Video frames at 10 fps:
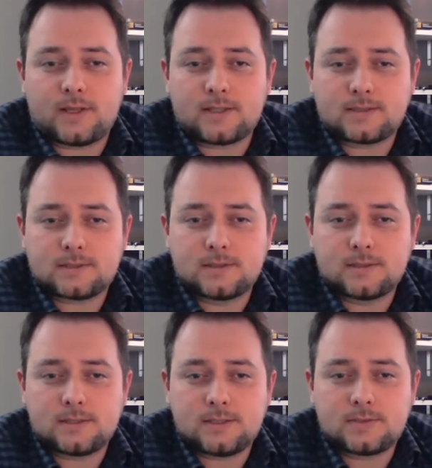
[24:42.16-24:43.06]
ask
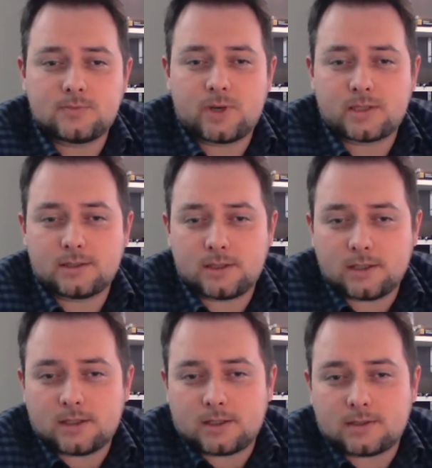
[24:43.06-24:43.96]
this, but
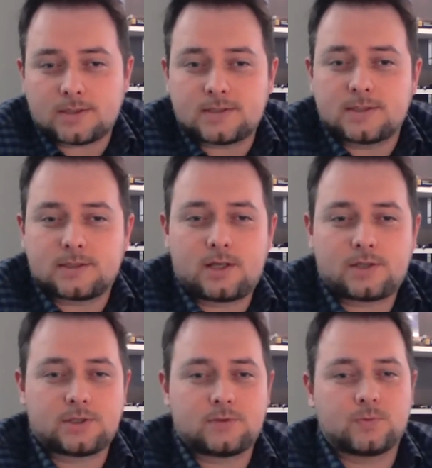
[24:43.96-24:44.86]
this
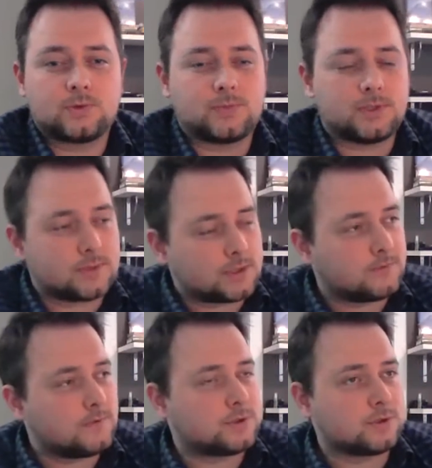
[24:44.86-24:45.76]
discussion would be
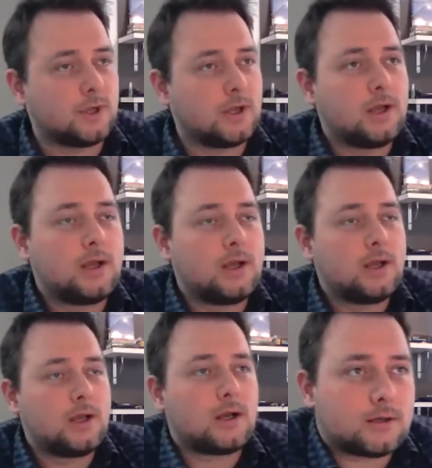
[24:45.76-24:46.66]
beneficial
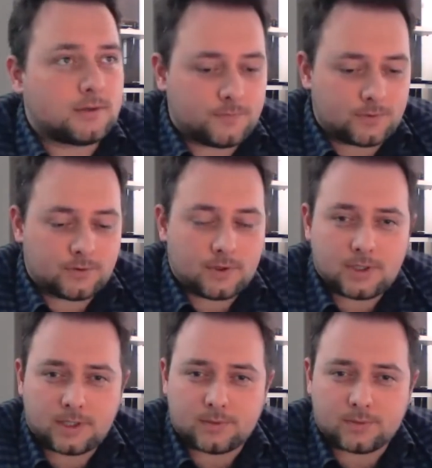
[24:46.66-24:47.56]

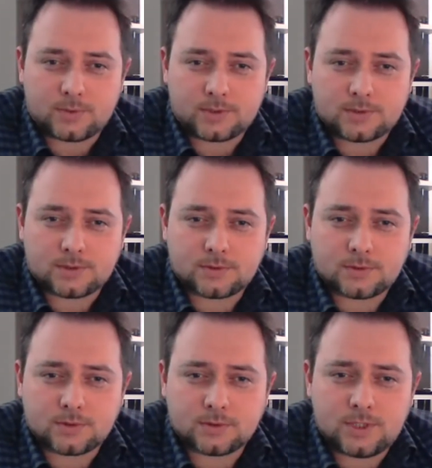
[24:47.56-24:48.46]
for everyone.
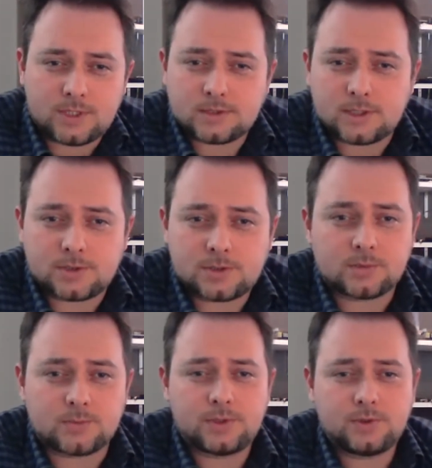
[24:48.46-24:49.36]
So don't miss
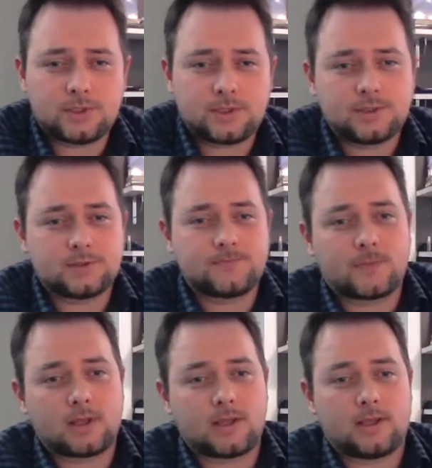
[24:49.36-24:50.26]
such opportunities
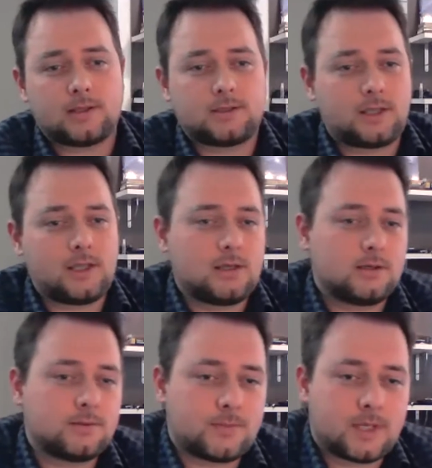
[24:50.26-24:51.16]
and take
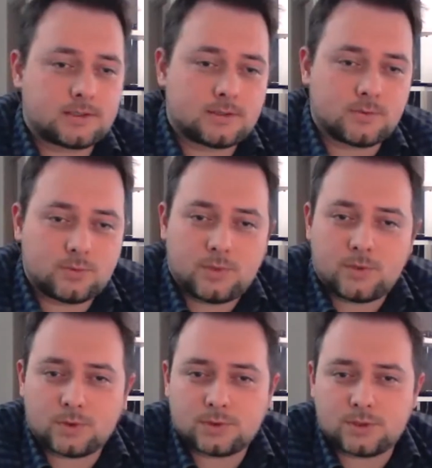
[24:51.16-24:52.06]
maximum
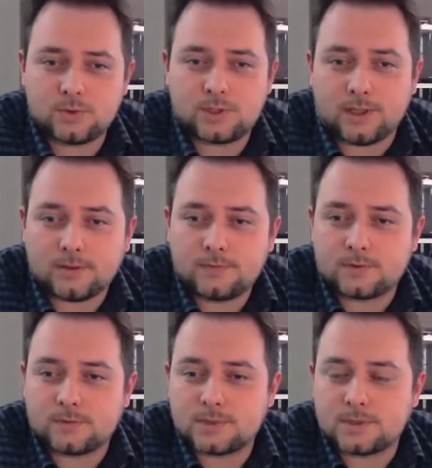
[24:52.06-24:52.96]
what you can
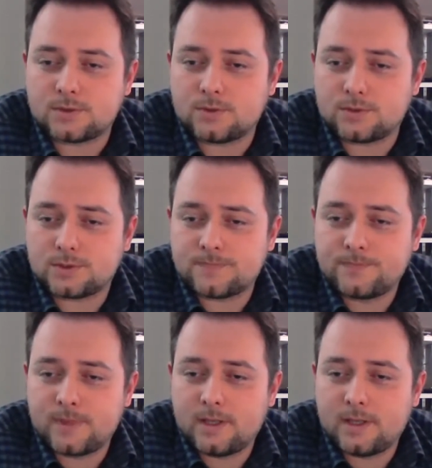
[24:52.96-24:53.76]
from this course.